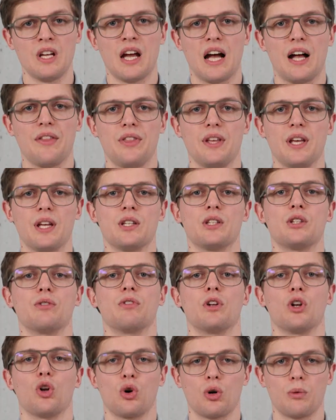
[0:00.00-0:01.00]
at the end of
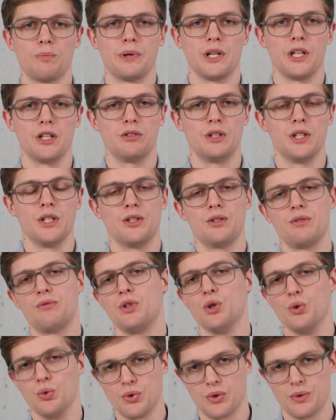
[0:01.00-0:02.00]
a long period of
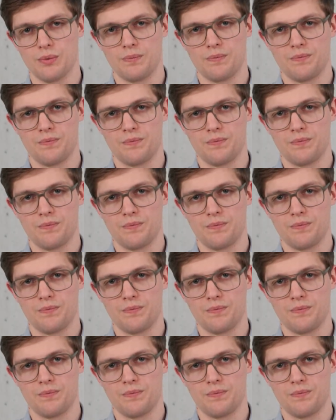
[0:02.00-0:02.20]
use.